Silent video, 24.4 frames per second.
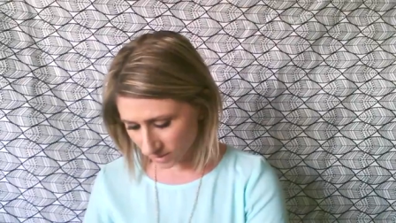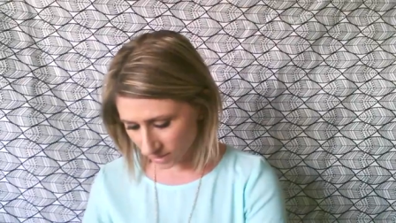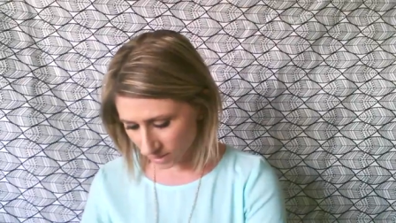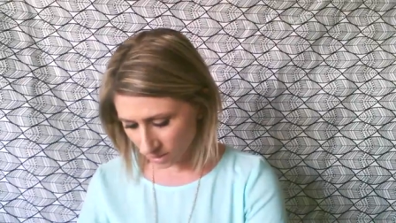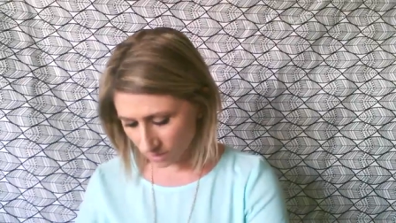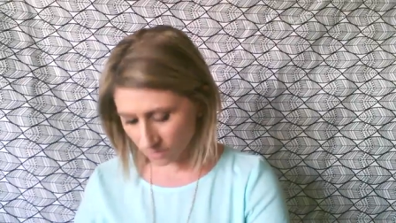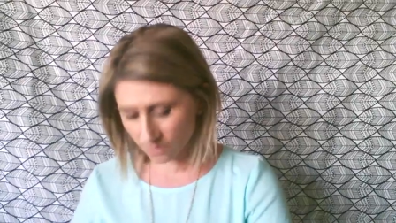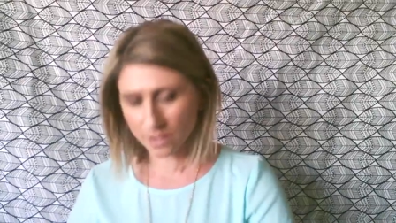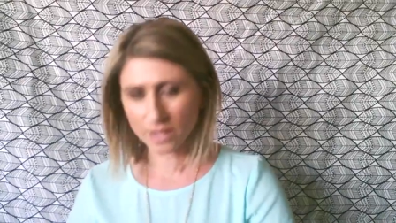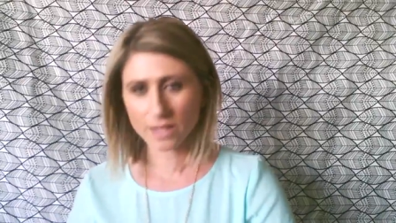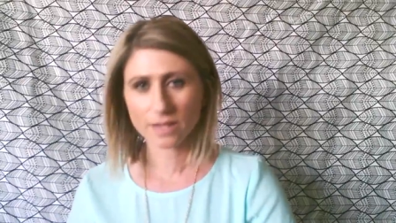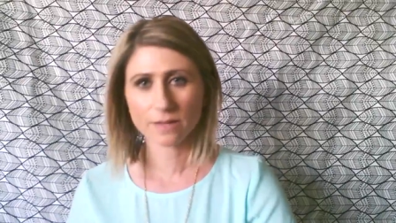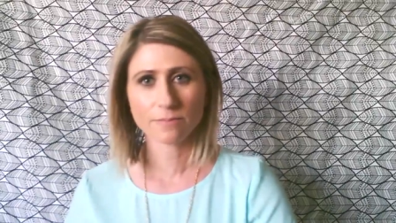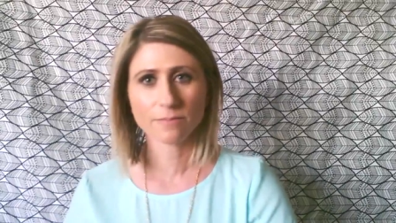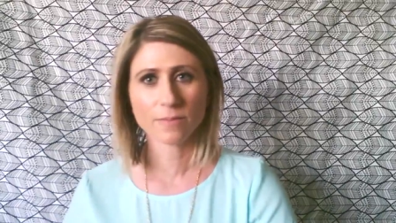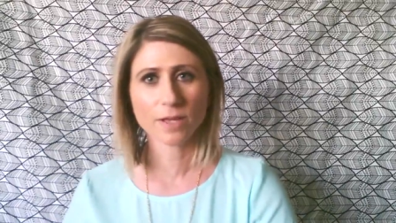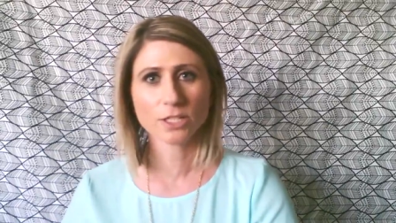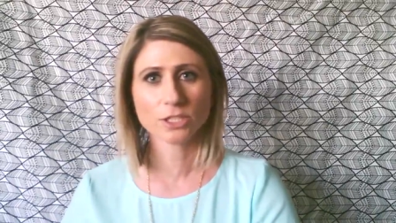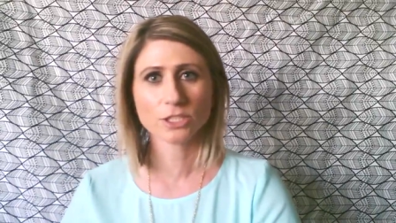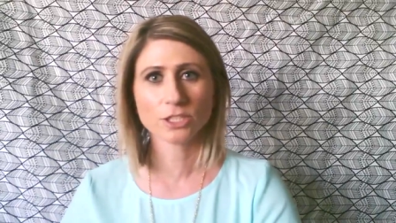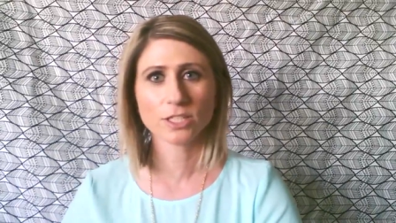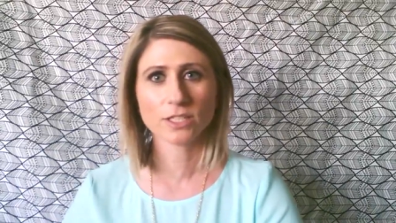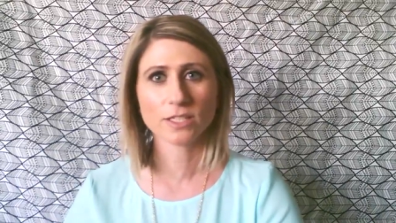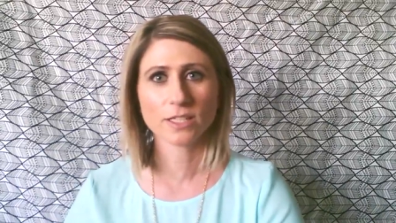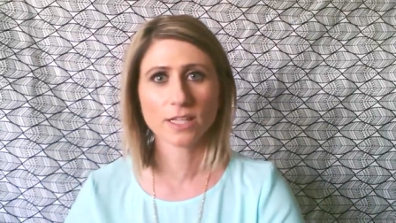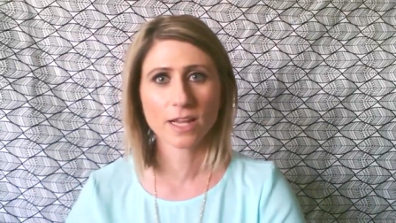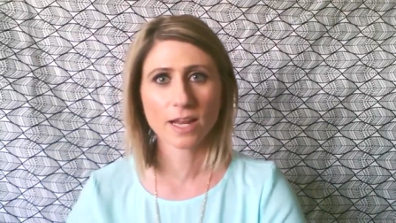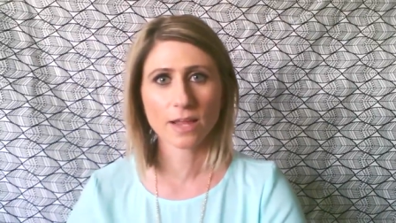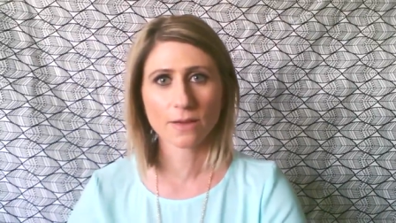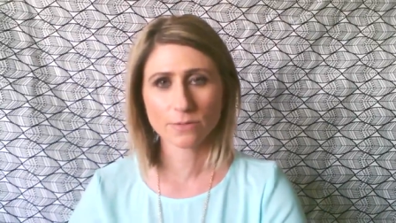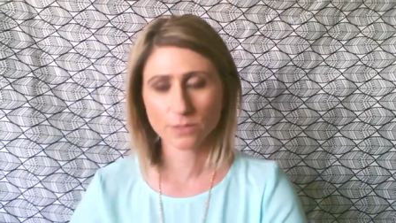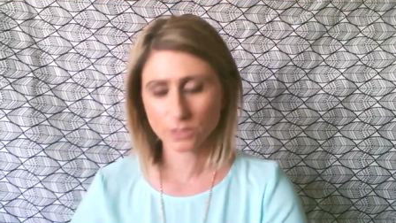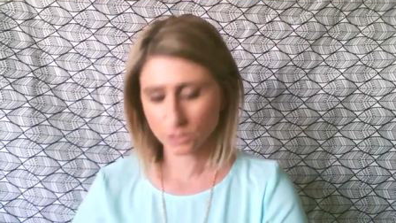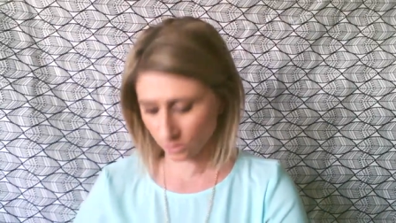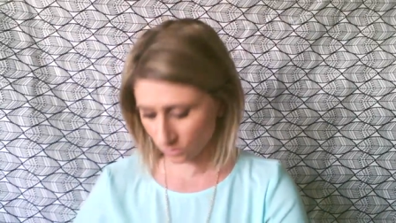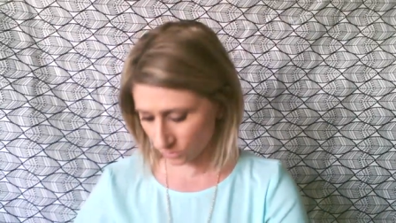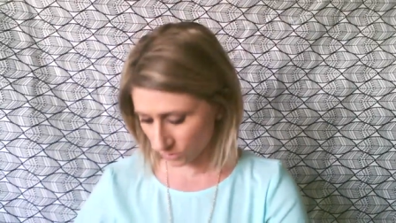I know I mentioned that I
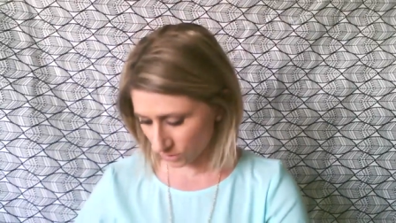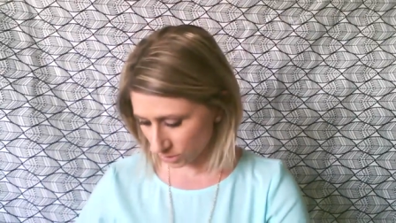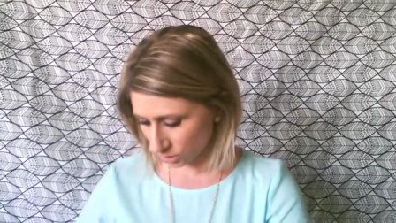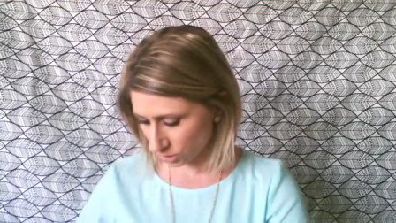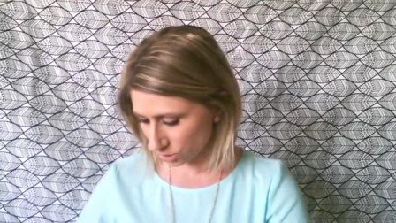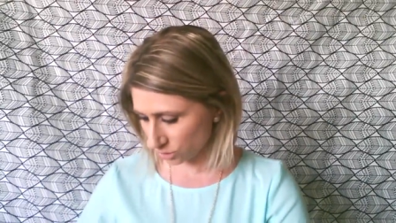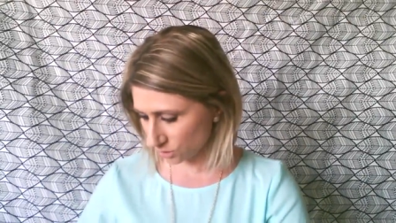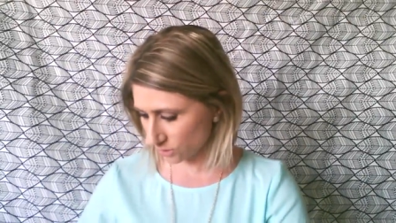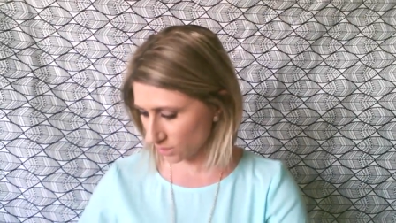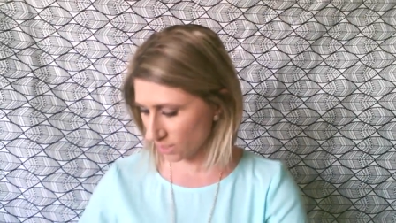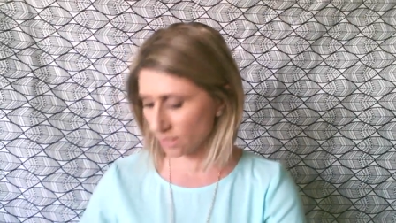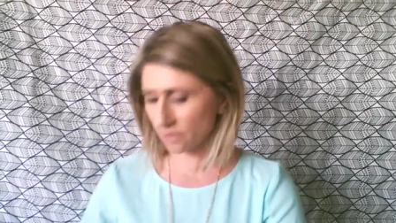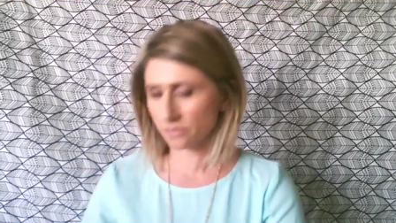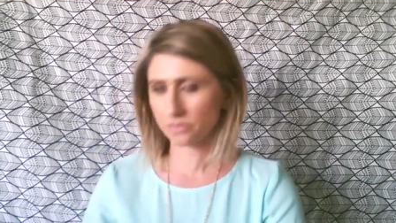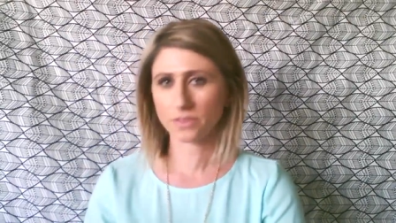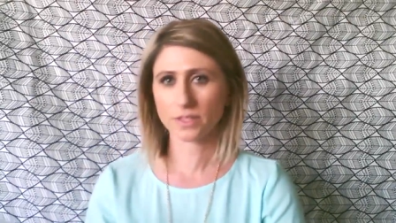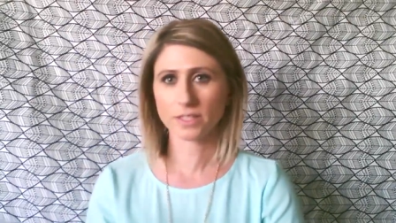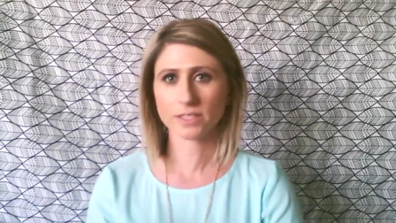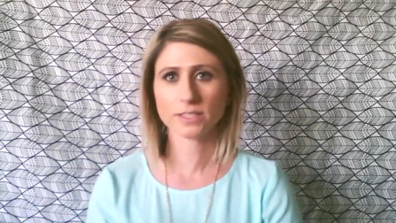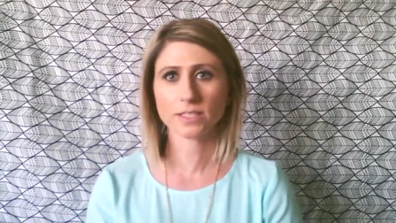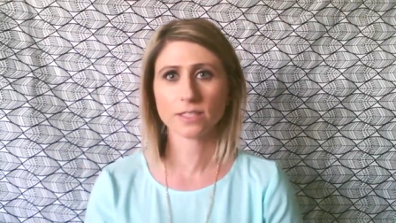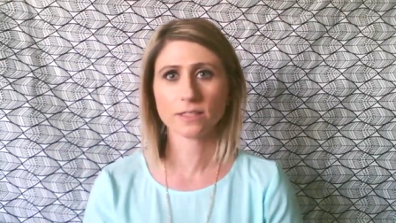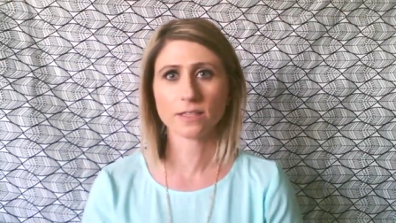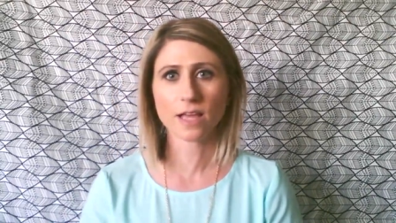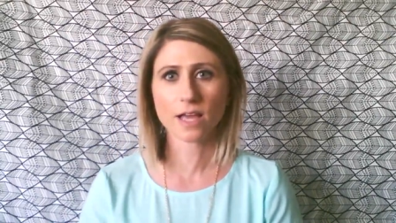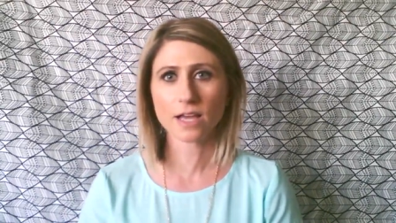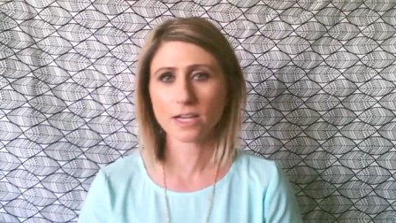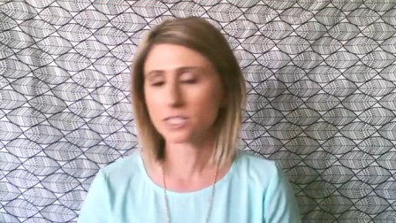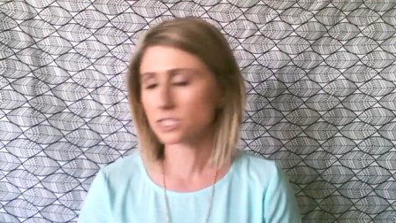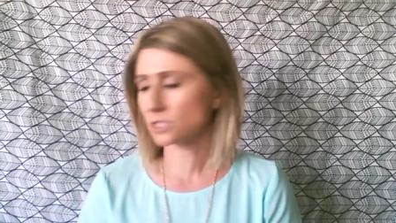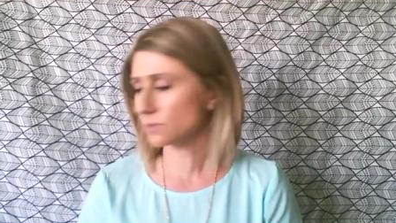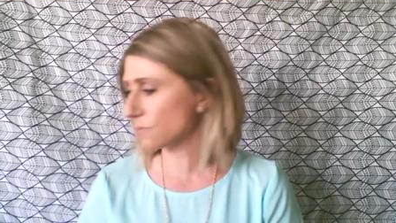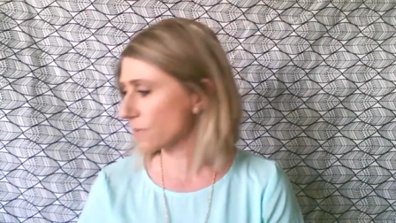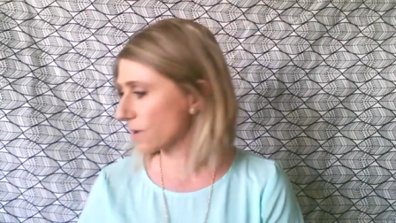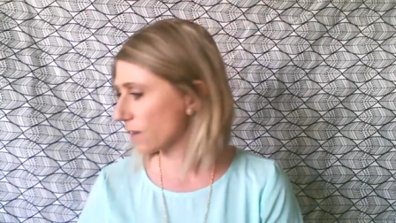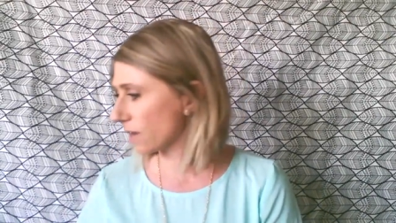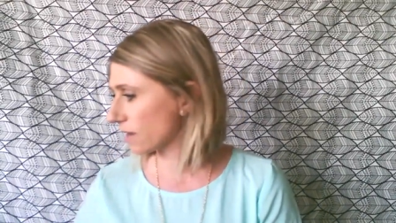was going to get the
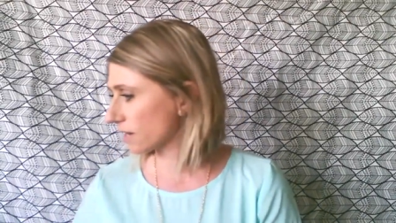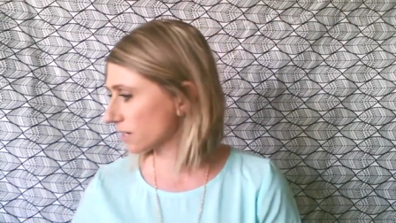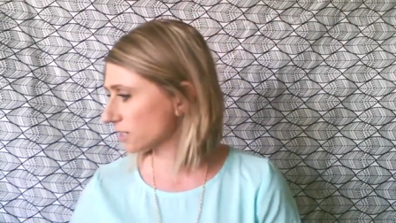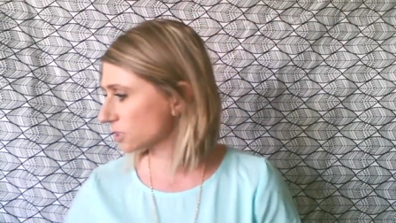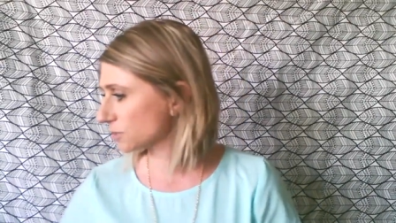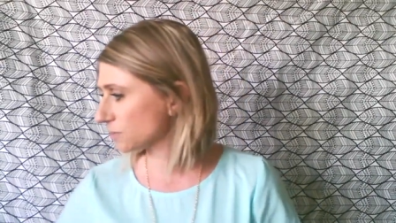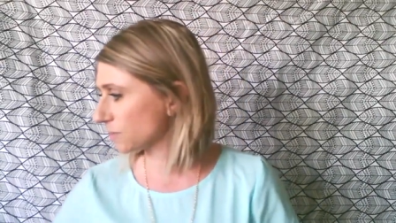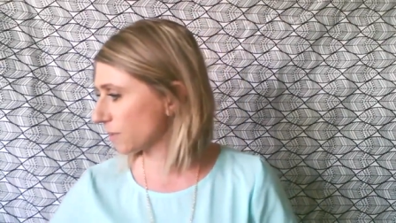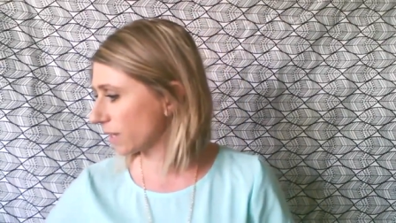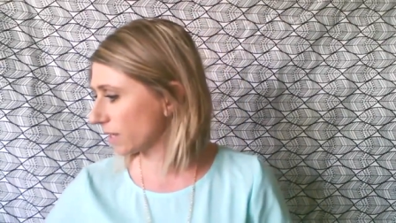deluxe box,